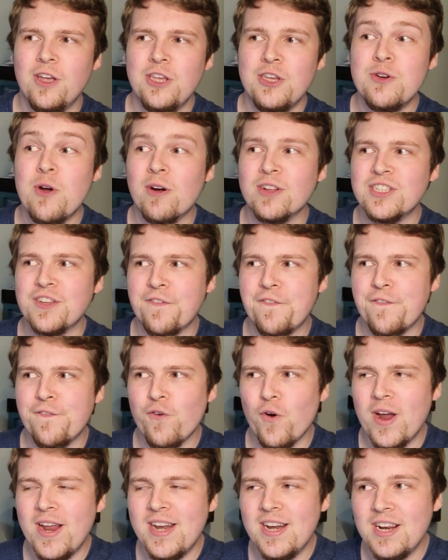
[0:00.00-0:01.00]
you notice a
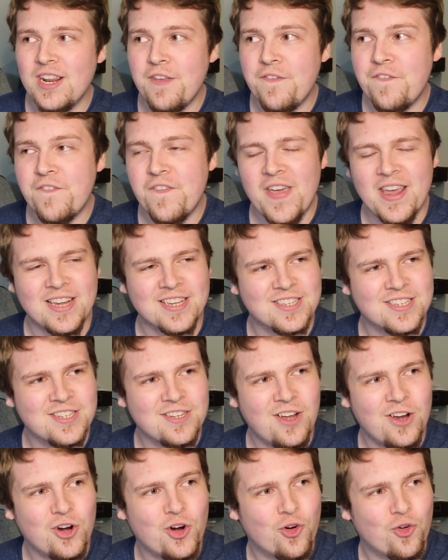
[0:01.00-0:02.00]
friendly
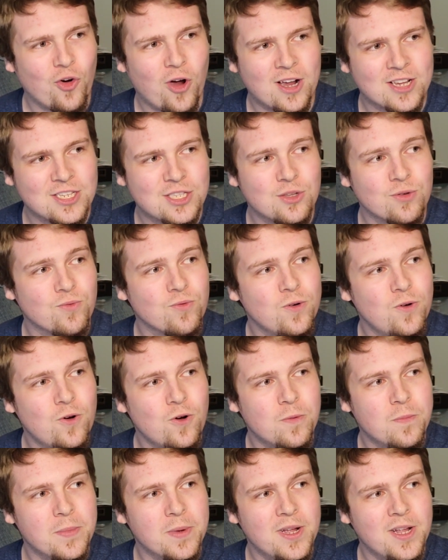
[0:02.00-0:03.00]
face across the
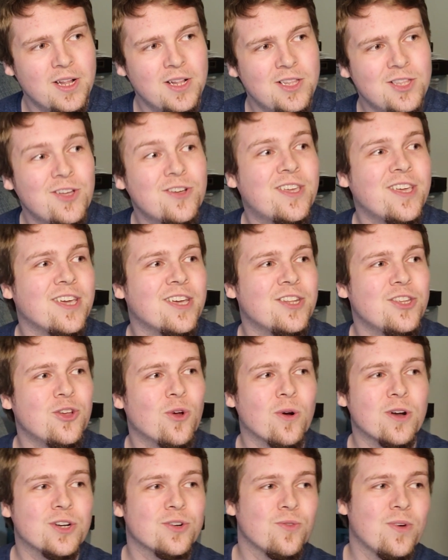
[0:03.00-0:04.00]
room, looking in
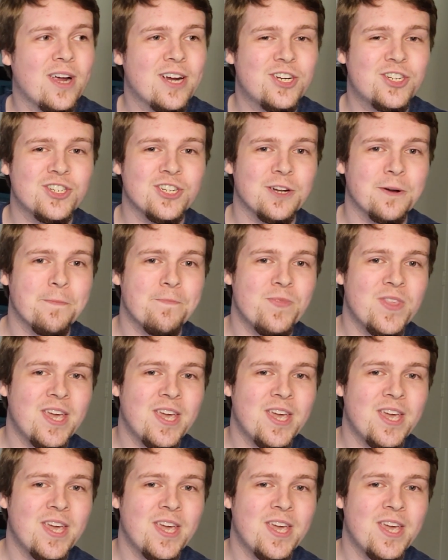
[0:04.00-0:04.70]
your direction.